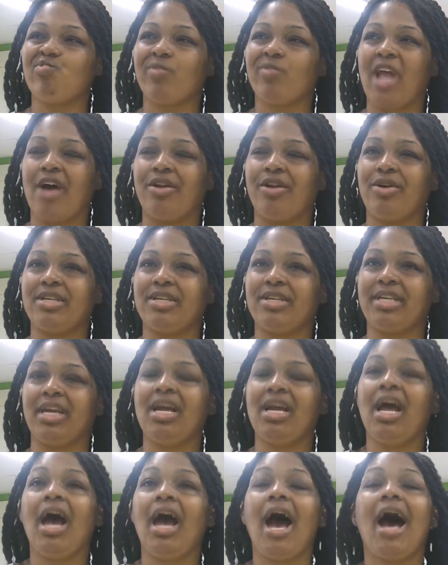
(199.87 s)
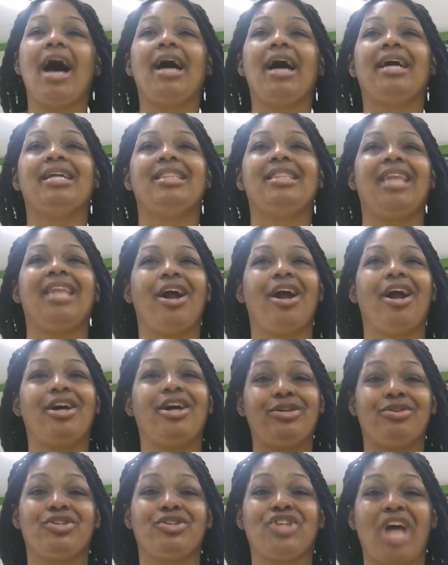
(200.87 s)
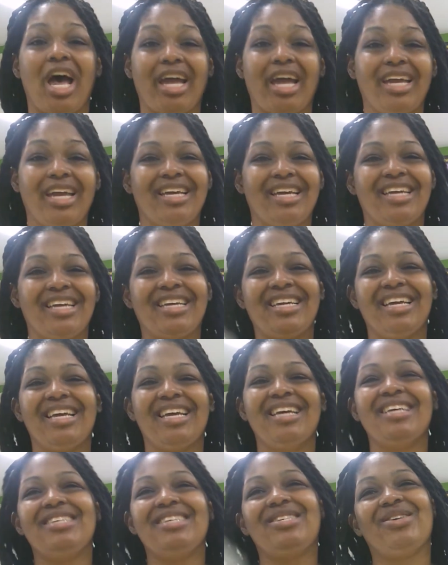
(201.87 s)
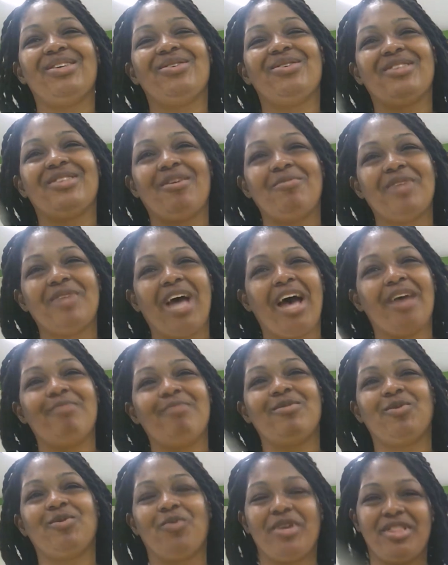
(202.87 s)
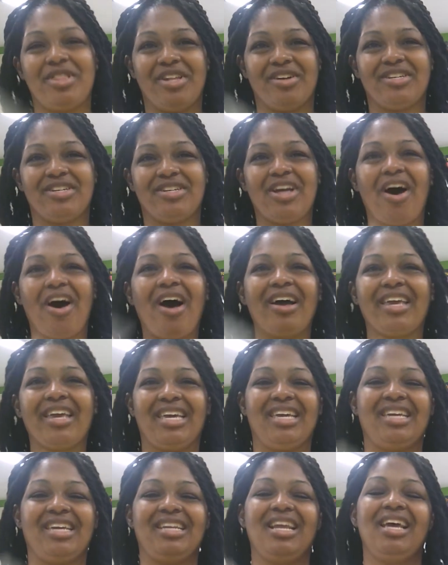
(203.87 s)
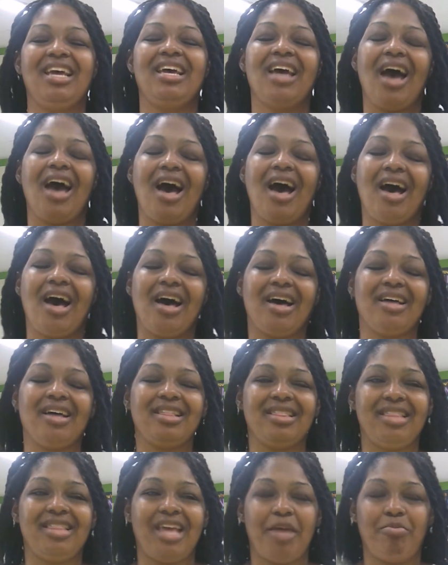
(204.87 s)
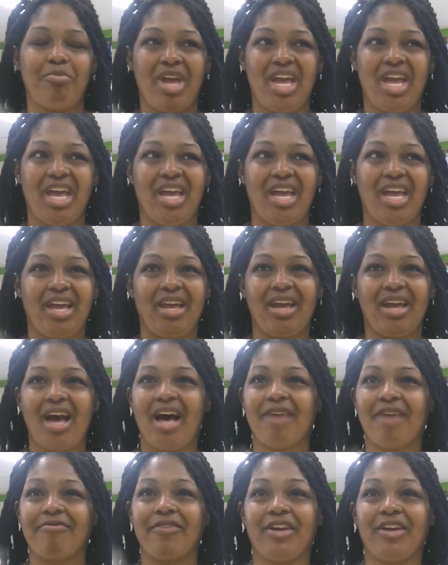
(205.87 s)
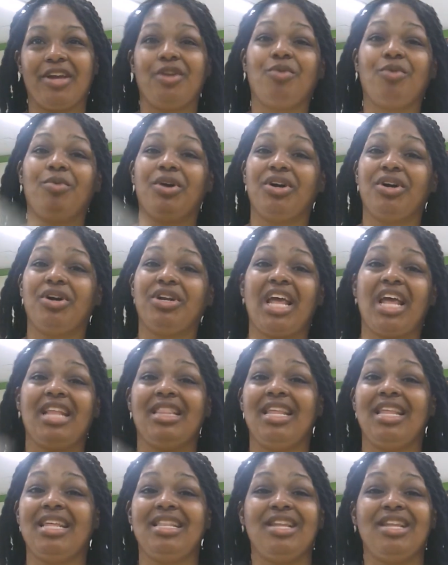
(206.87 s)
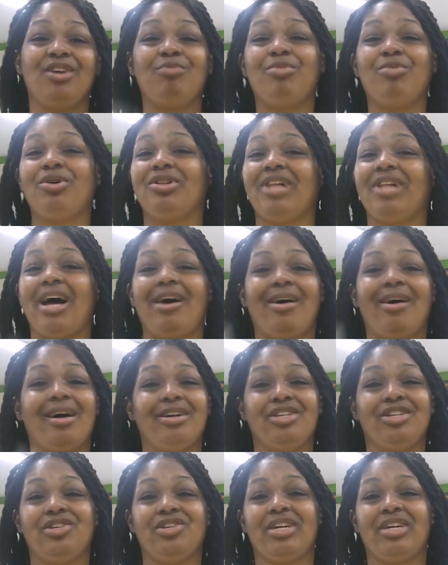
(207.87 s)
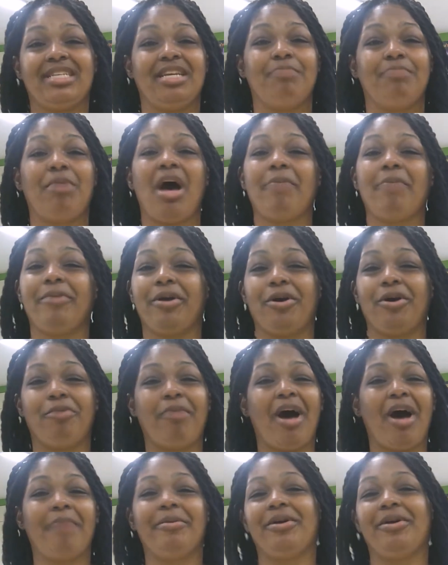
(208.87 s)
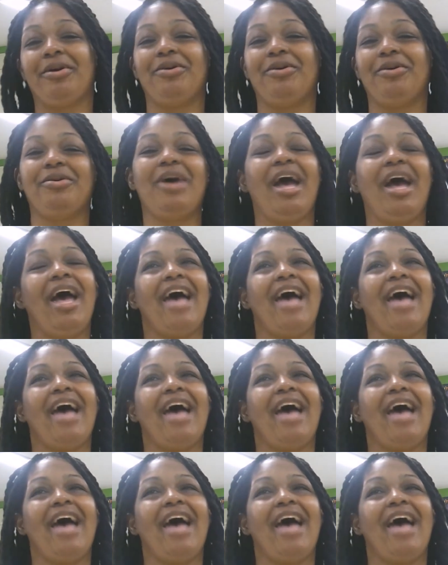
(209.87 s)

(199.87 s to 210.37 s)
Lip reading: do I say, they are a little shy. So sometimes when they're talking, they may forget a word, and then they'll pull out our trusty Papago. Papago has